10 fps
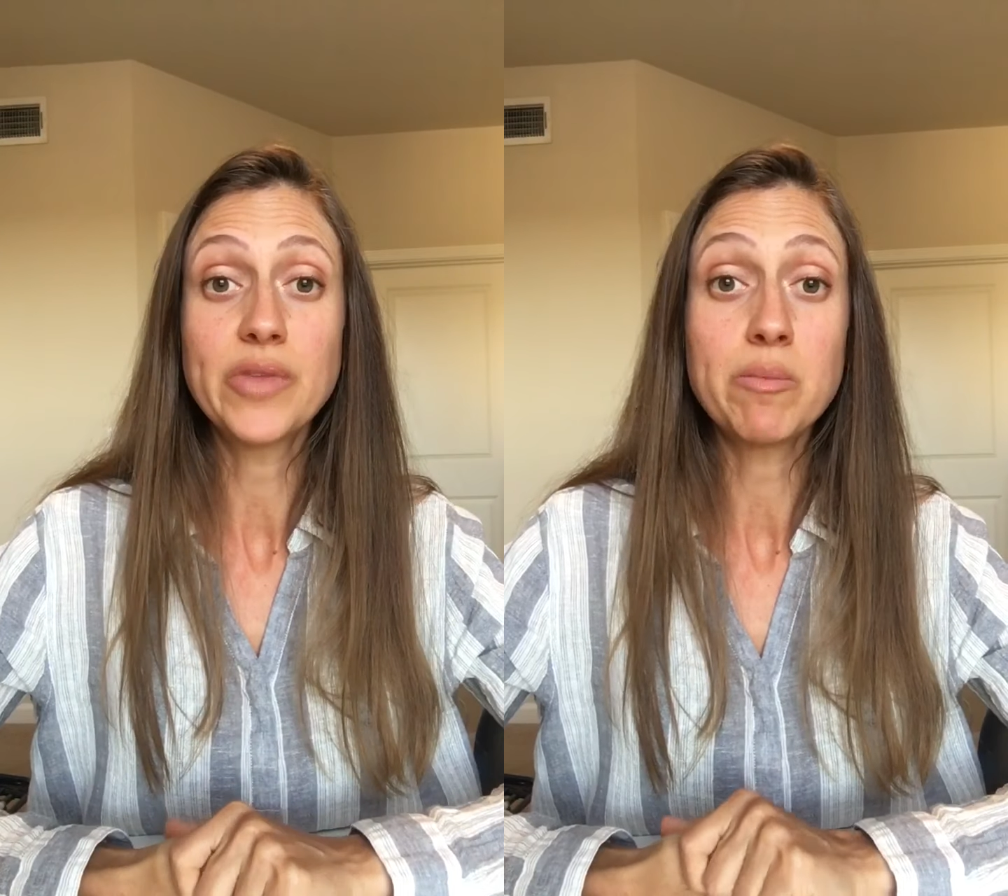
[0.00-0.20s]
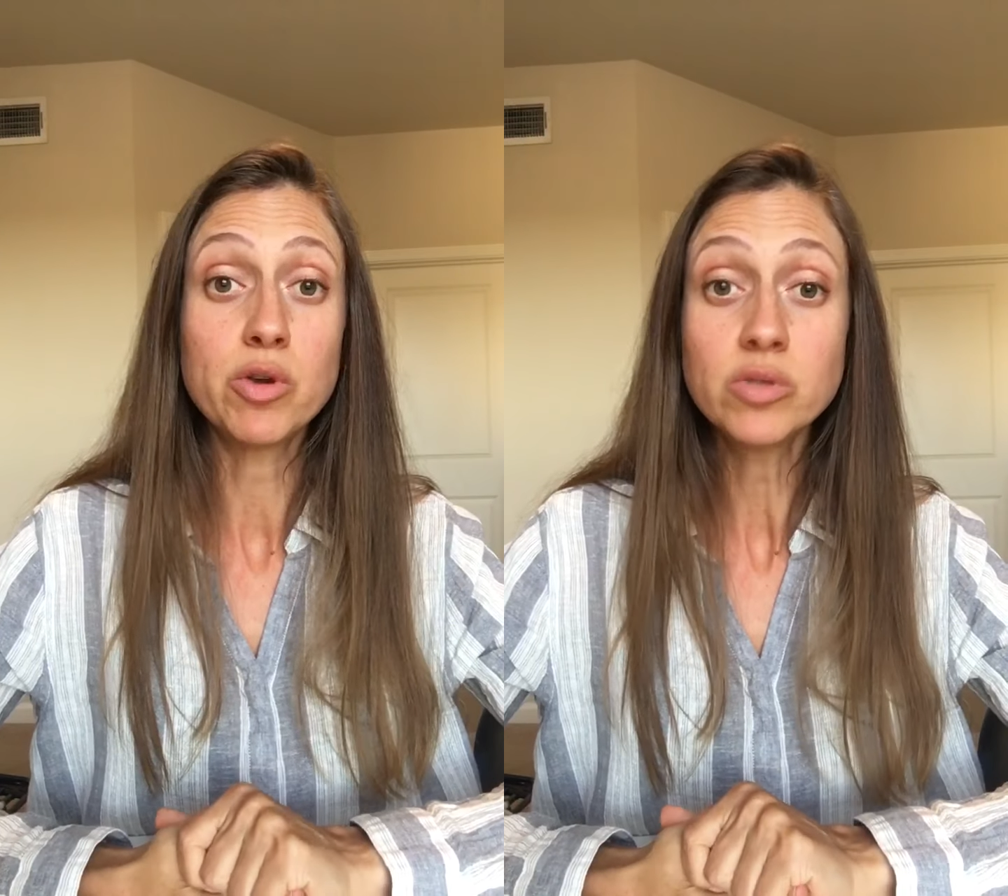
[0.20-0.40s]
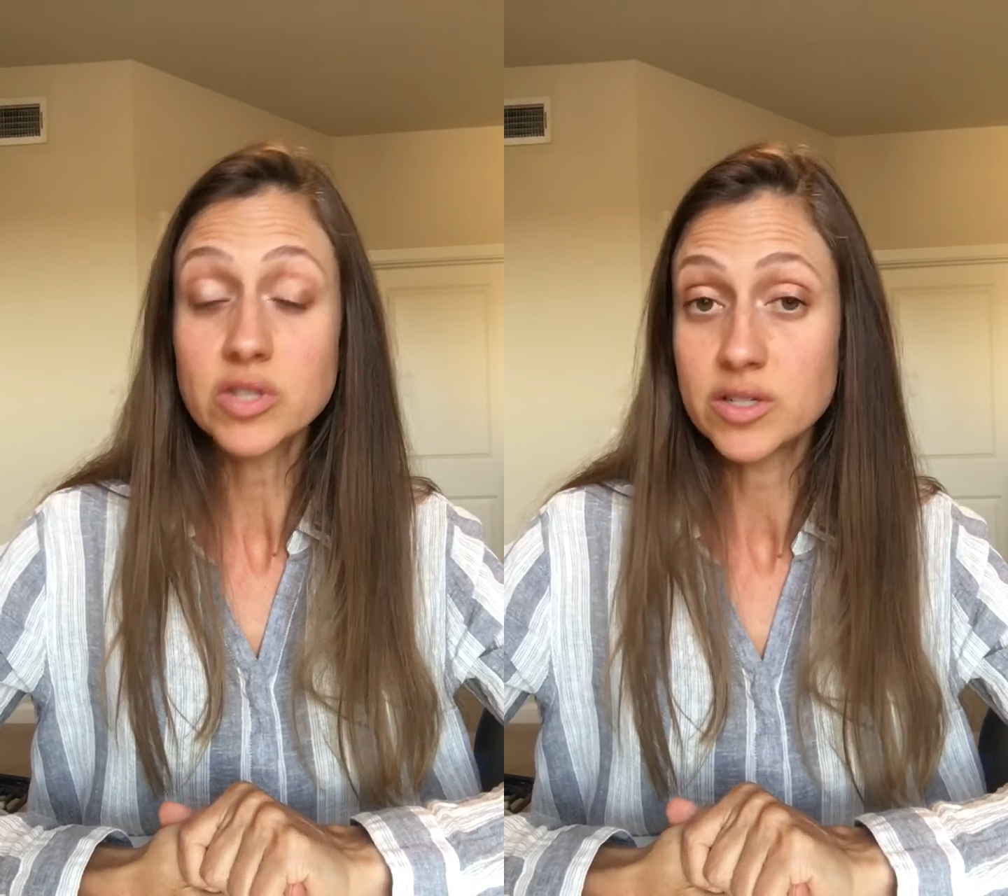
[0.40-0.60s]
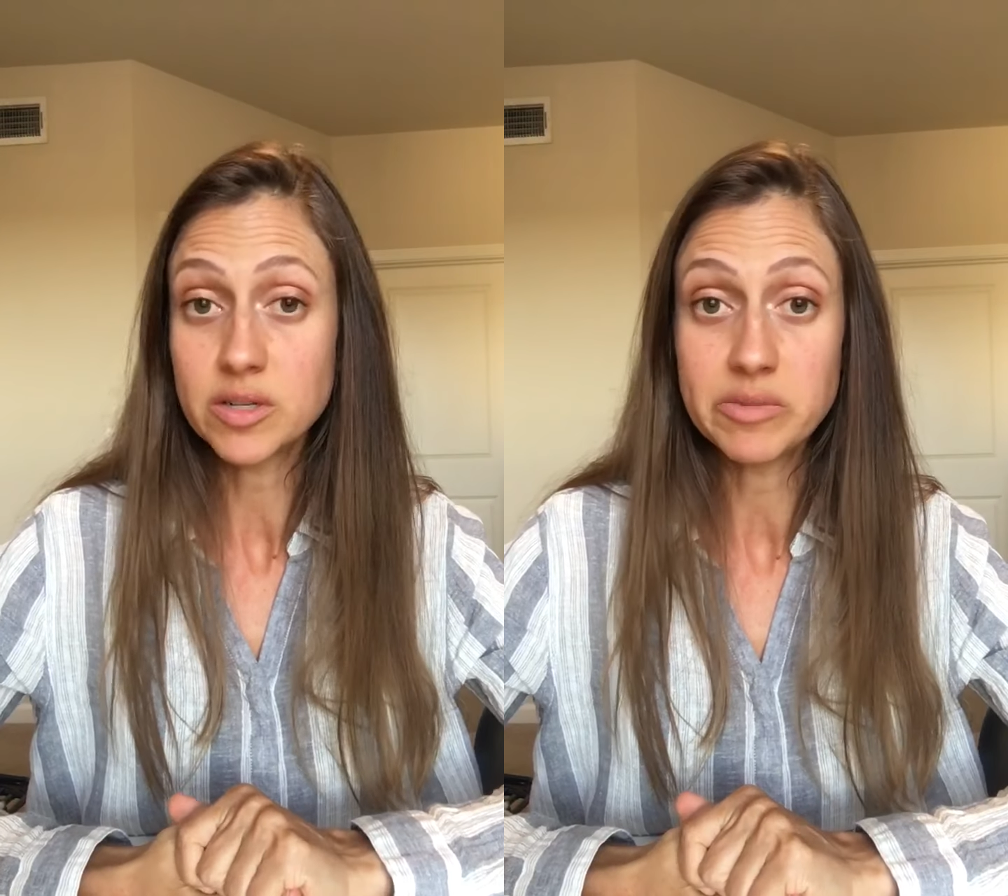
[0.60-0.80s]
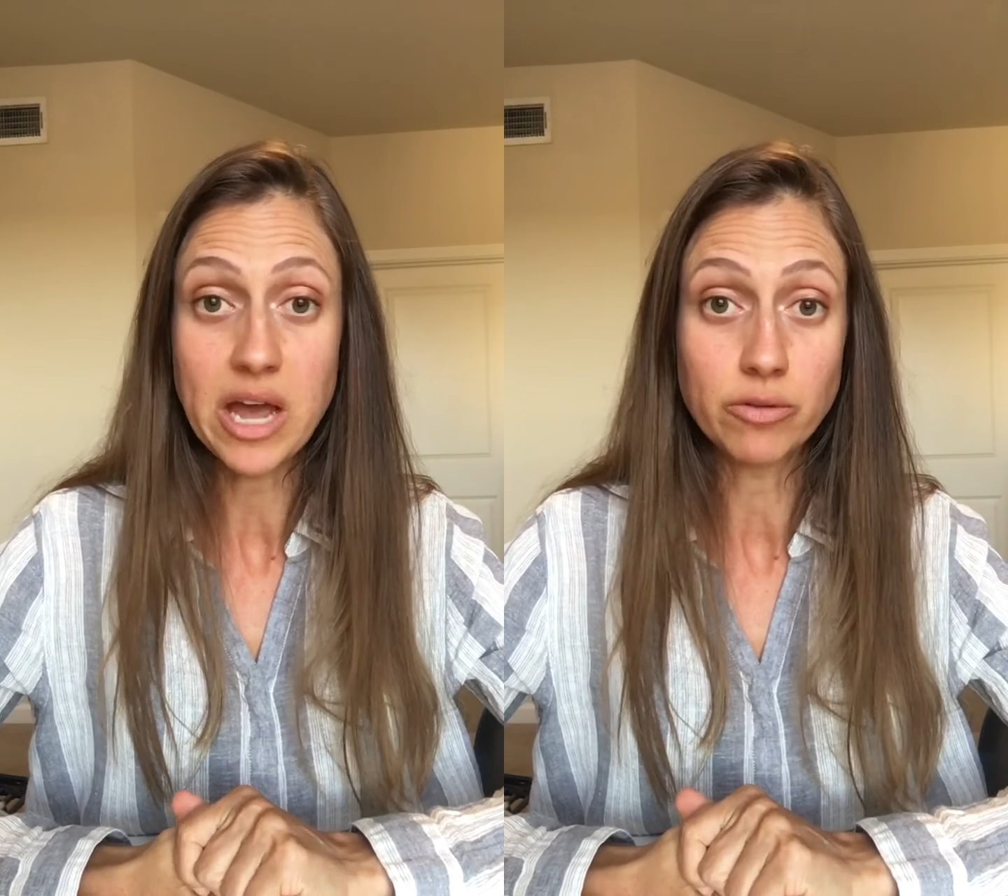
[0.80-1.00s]
immune
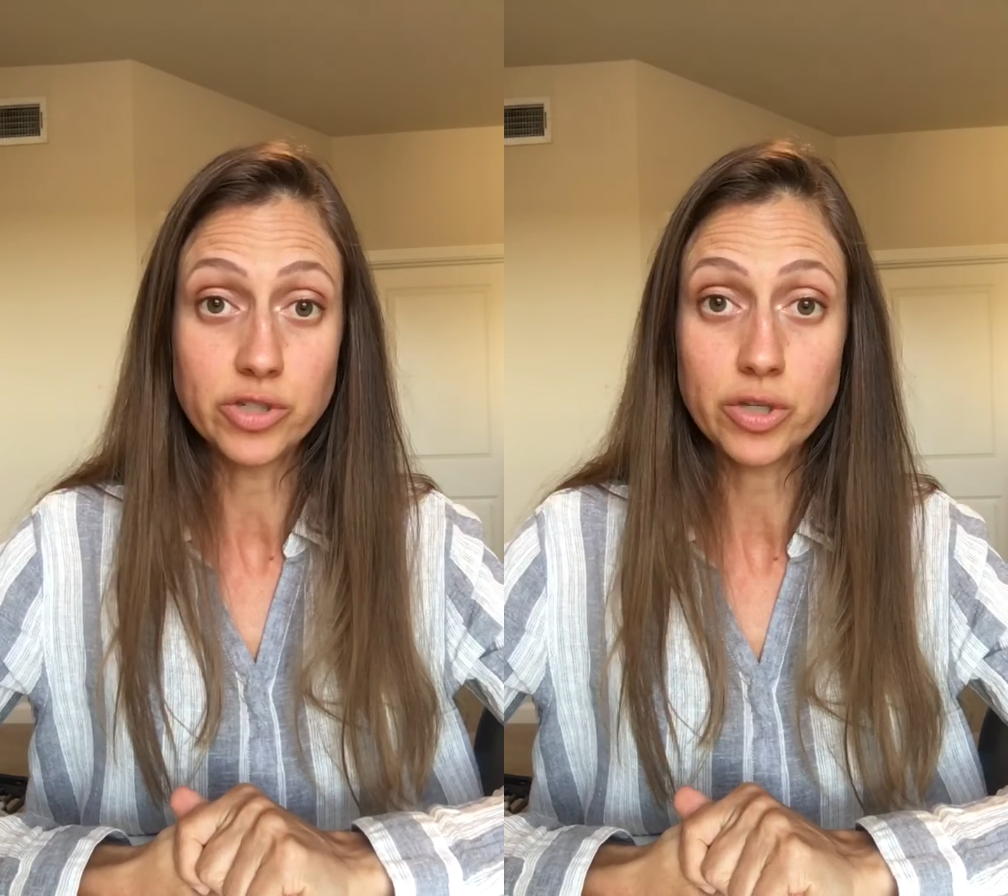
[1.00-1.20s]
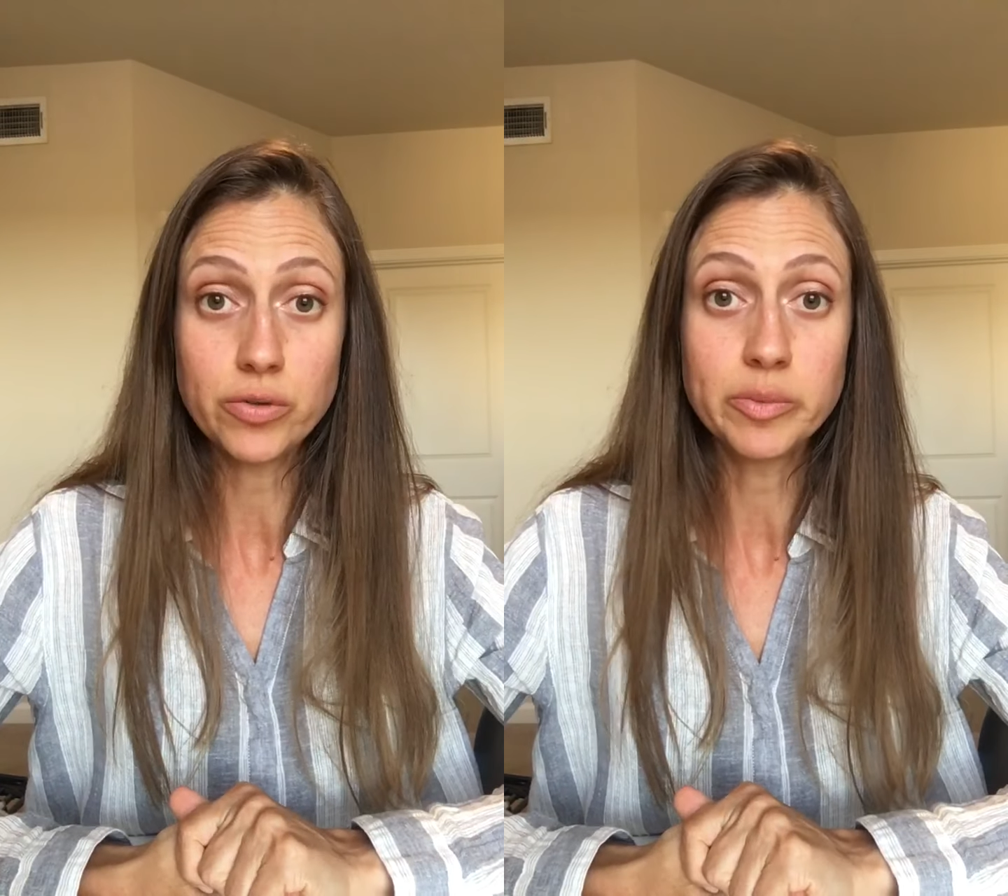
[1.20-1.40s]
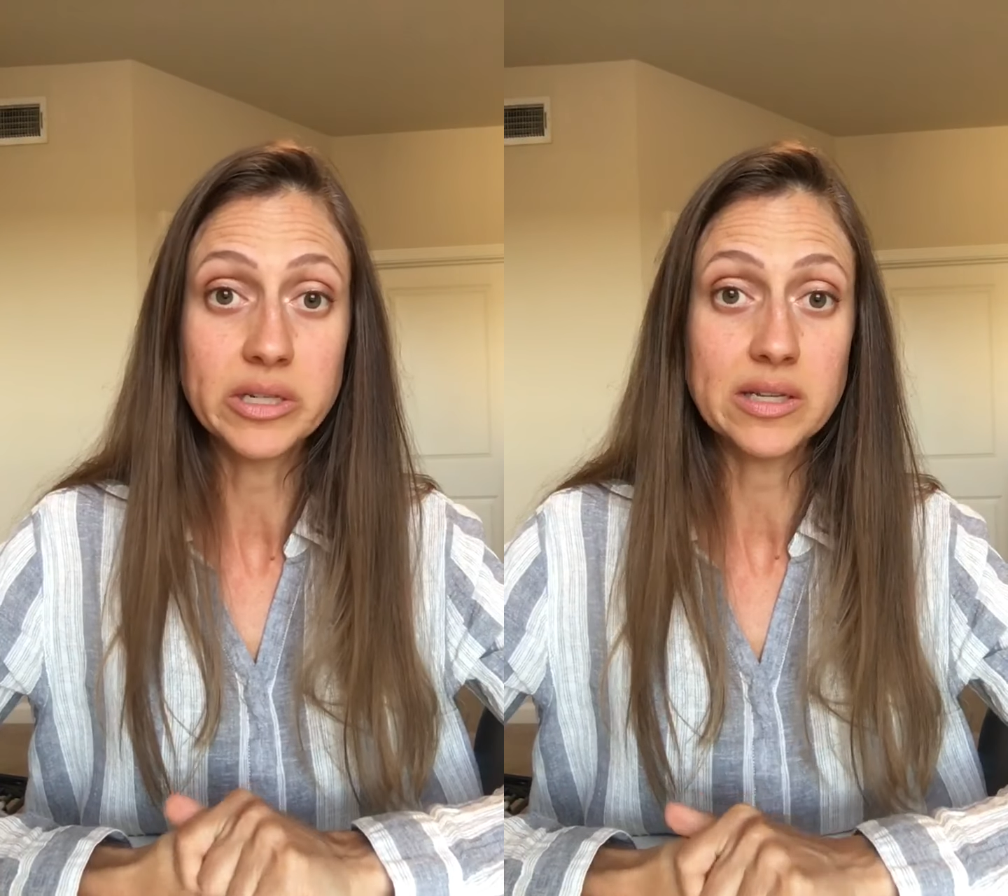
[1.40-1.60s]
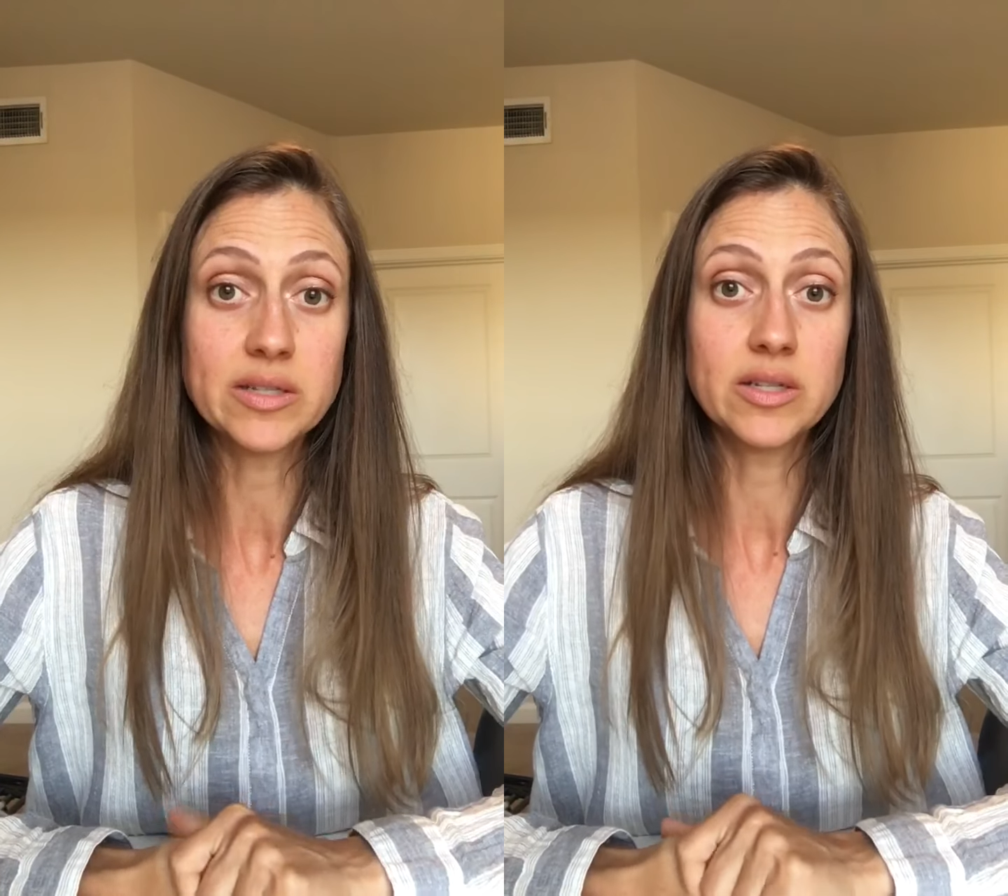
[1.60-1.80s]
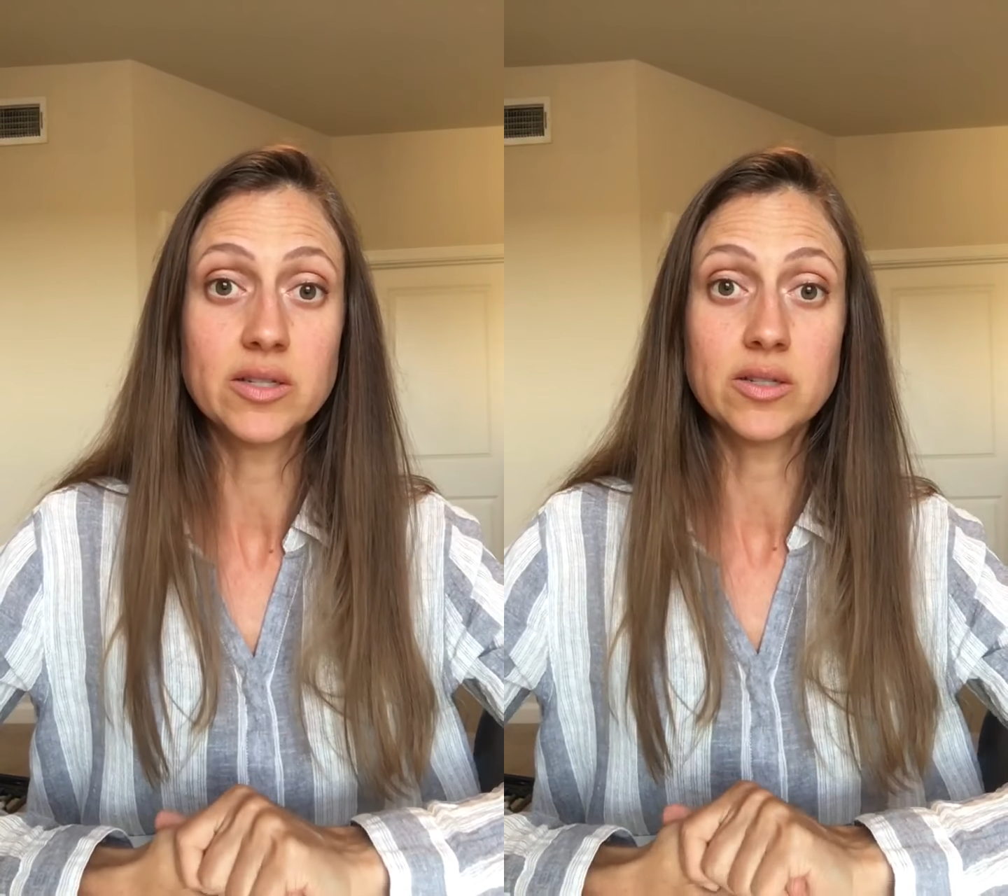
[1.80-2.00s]
system down too because
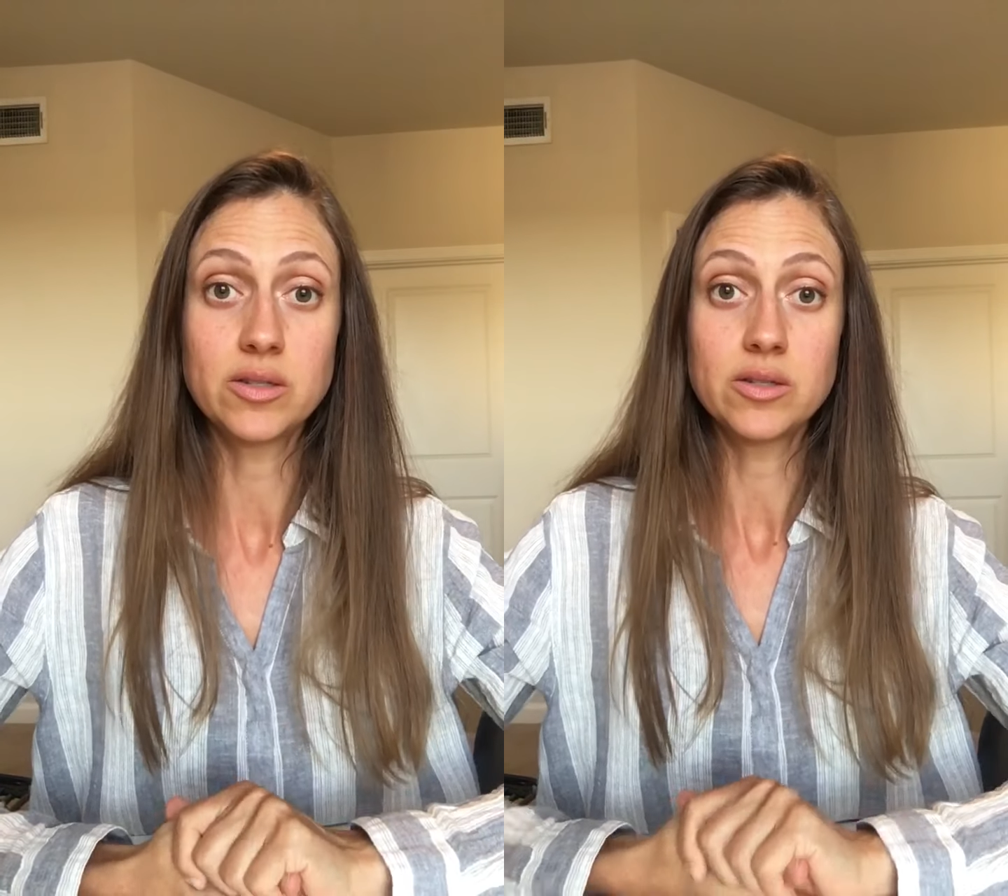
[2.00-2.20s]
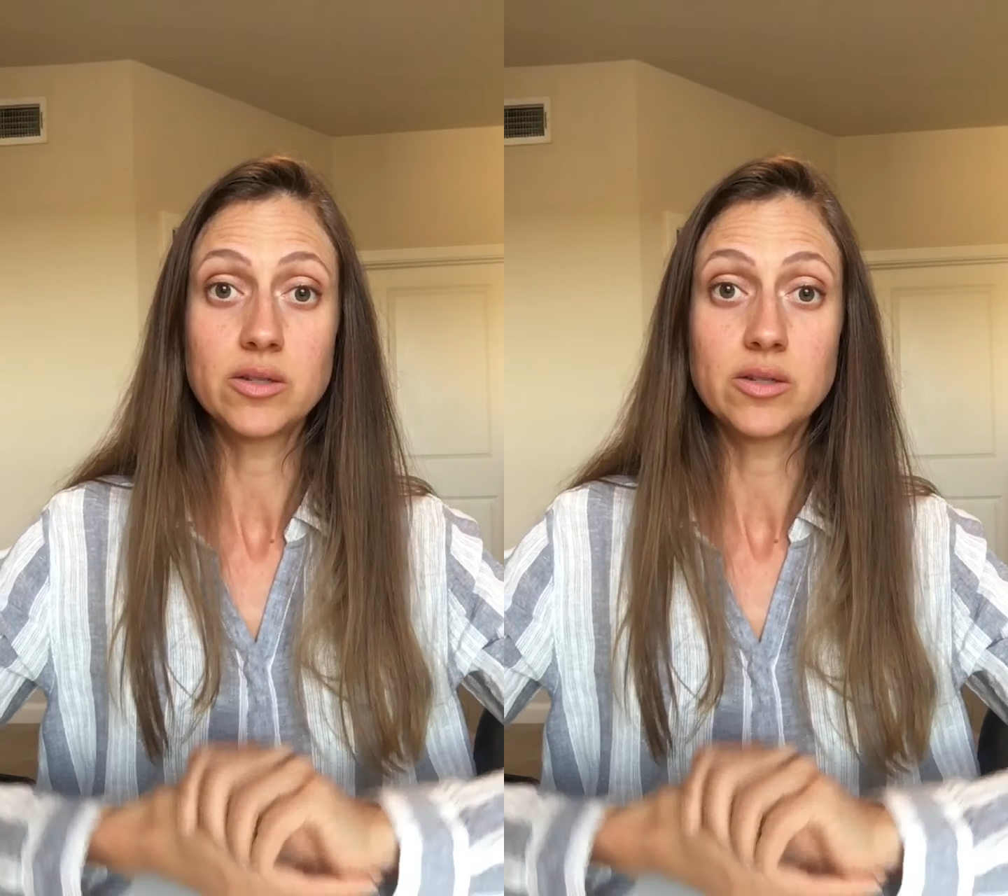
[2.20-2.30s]
it's